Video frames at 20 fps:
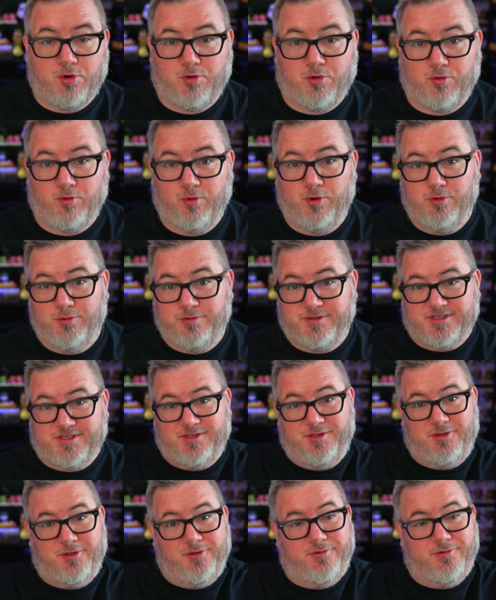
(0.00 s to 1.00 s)
cruise
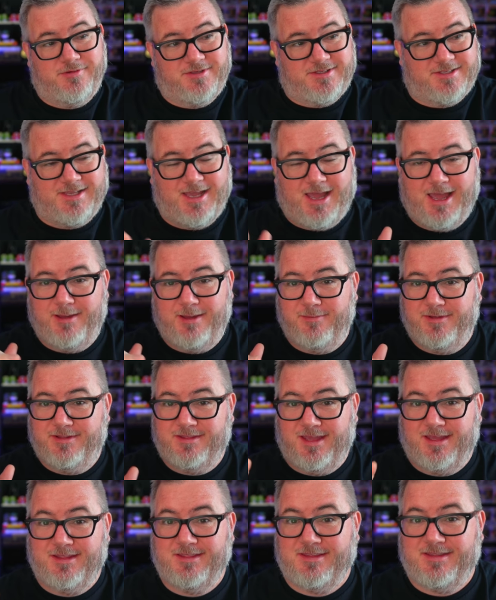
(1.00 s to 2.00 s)
news time,
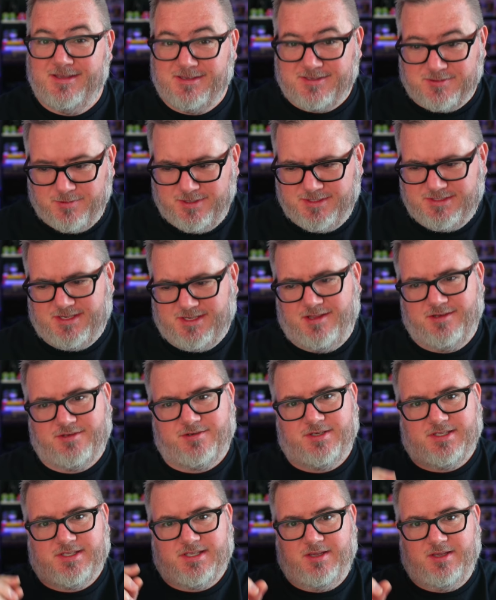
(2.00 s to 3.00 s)
and this one's
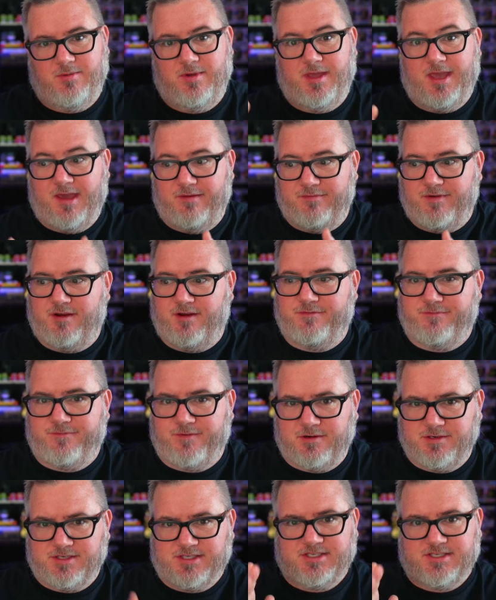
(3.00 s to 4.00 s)
interesting. We have our
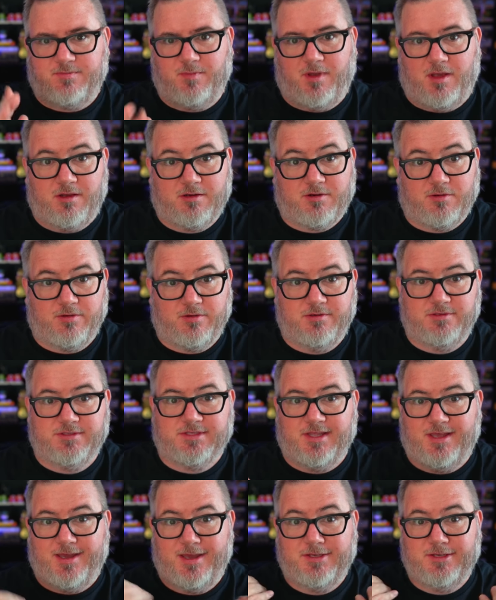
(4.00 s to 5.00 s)
first small
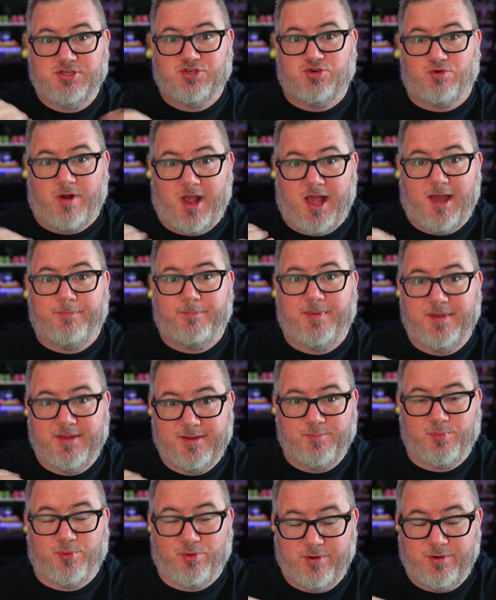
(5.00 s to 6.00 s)
cruise line
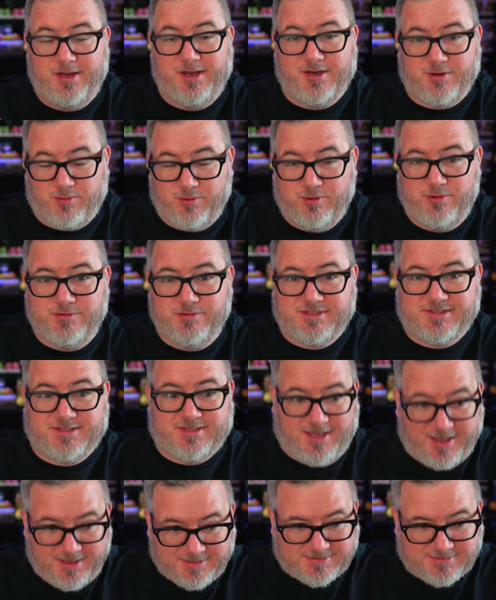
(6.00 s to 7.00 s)
dropping pre-cruise
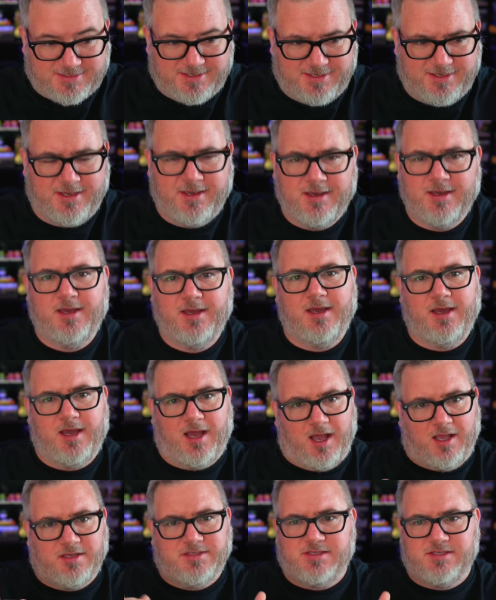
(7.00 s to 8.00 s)
testing.
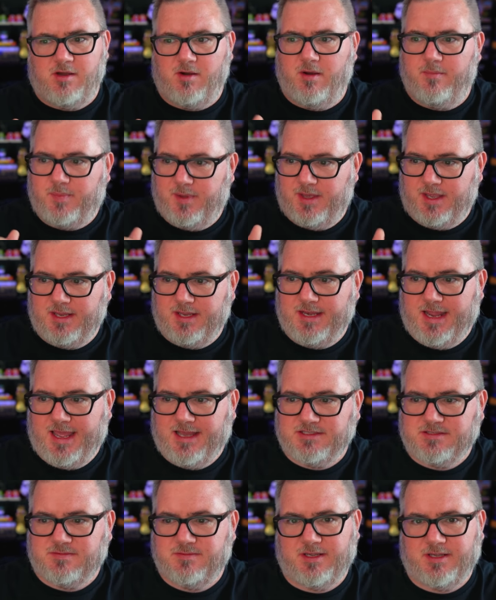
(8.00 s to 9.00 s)
Also, a big
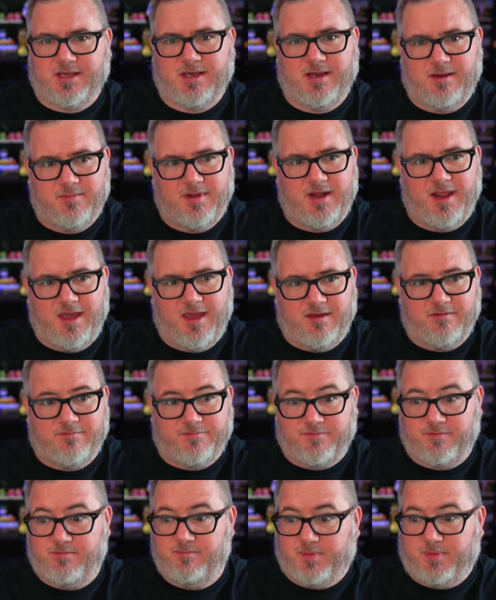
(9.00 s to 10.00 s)
announcement coming out
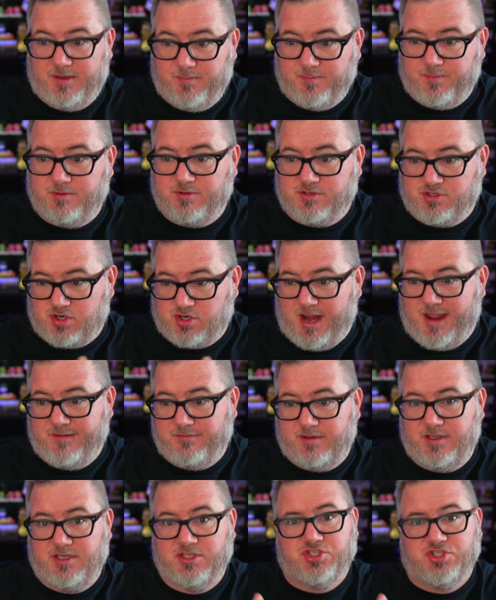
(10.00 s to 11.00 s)
from people
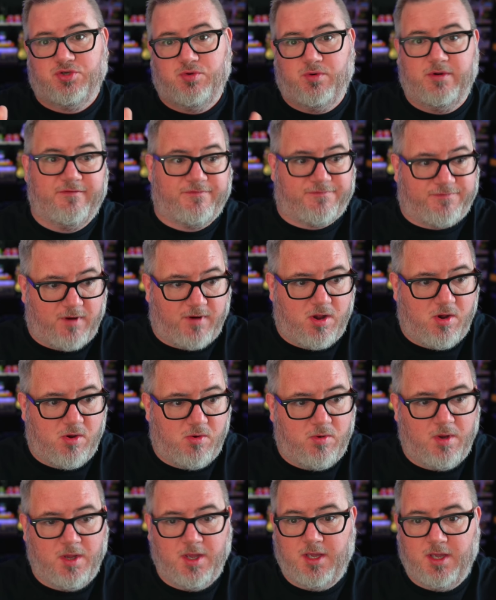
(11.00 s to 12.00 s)
traveling to and
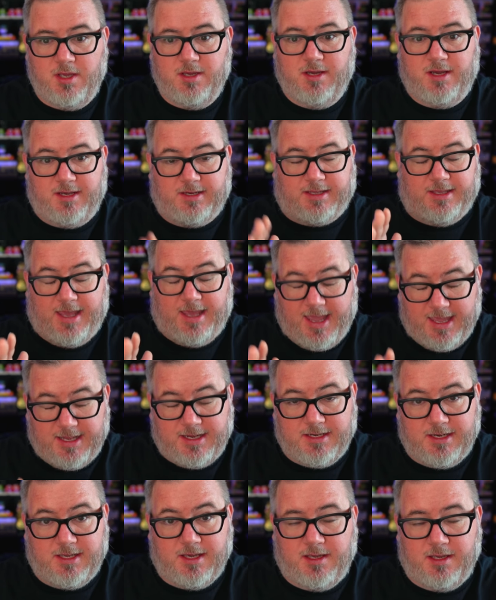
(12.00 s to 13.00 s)
fro
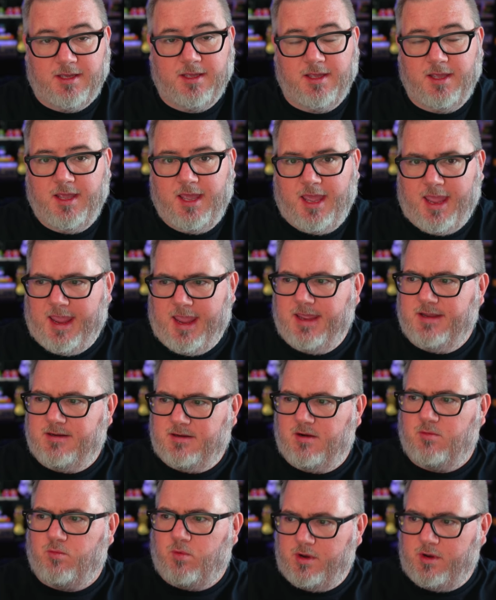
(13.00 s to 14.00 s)
Canada, and
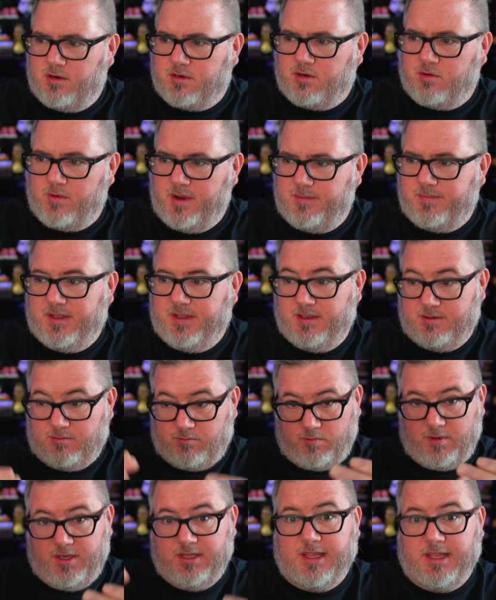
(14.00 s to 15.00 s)
Royal
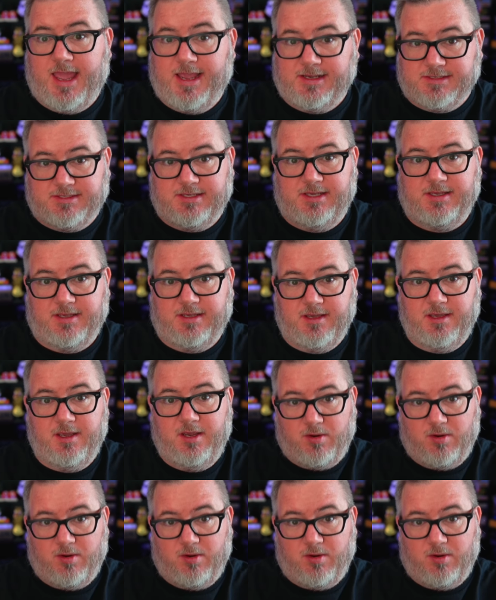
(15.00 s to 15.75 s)
Caribbean relaxing